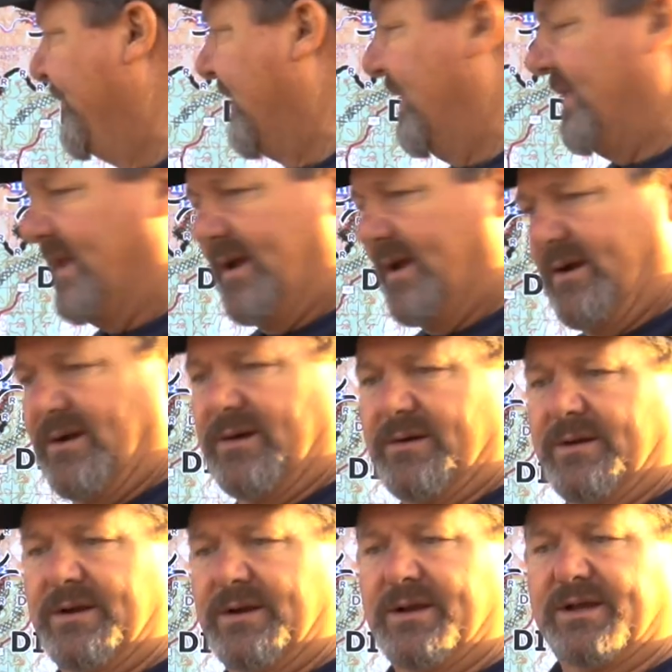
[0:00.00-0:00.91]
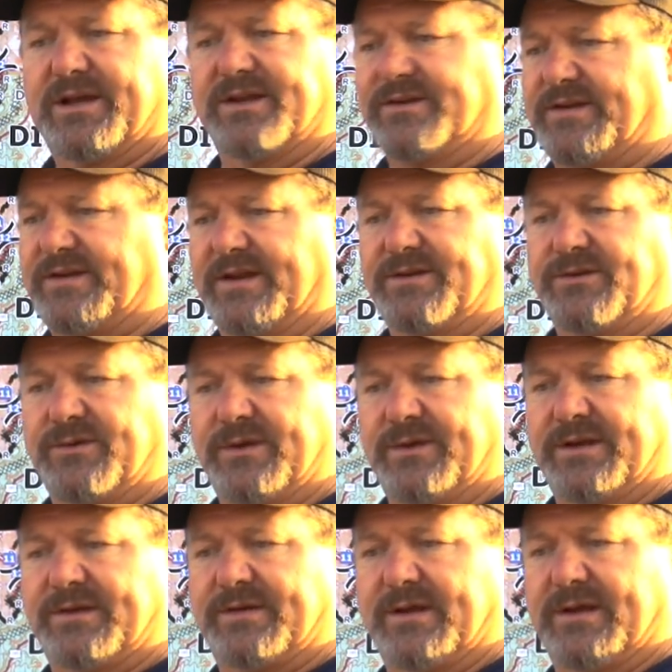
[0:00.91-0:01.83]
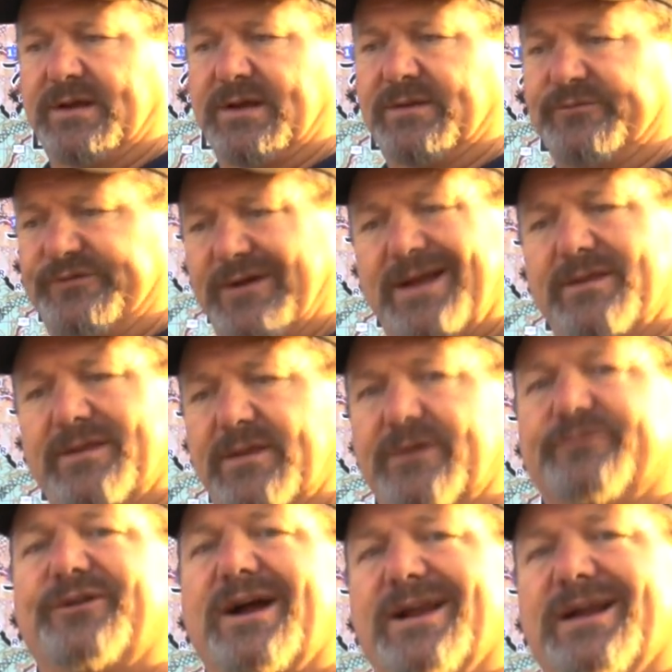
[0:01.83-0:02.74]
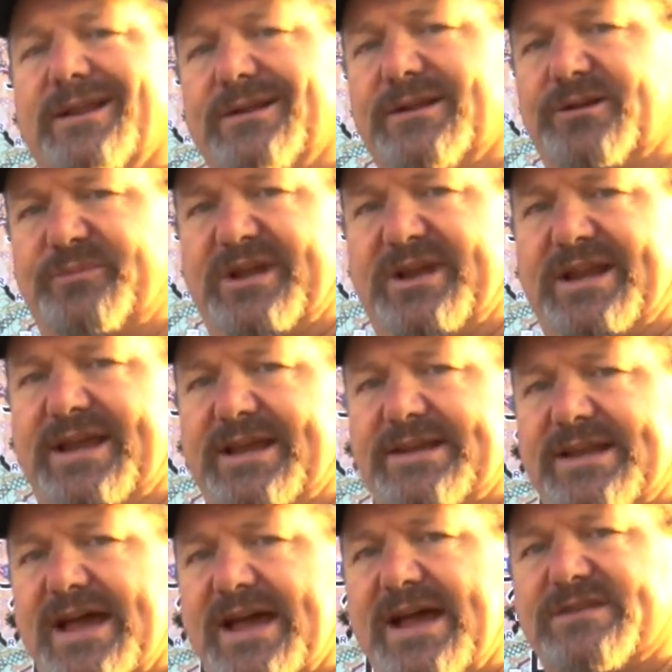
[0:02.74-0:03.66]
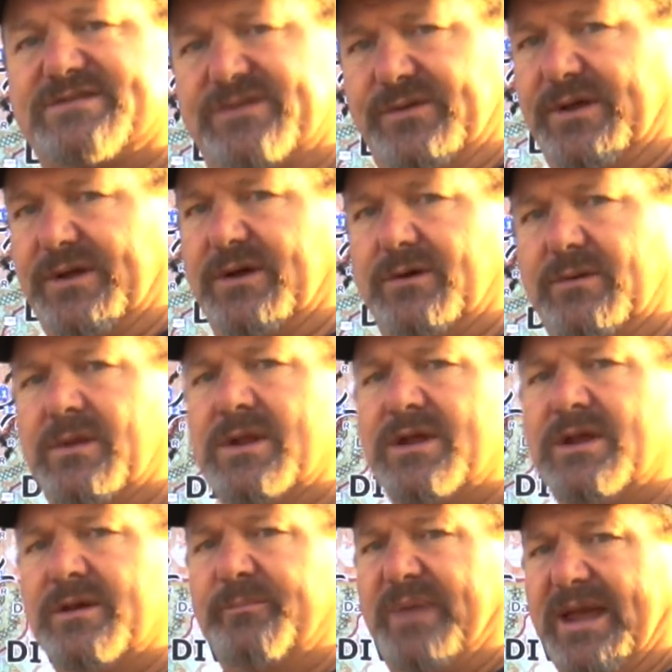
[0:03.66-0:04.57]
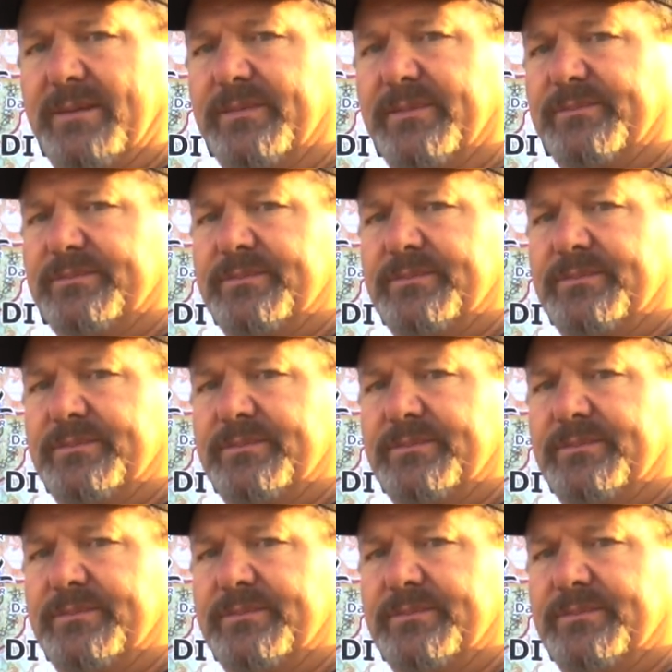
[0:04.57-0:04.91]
They're continuing they're finding a little bit of heat in that, so they'll pay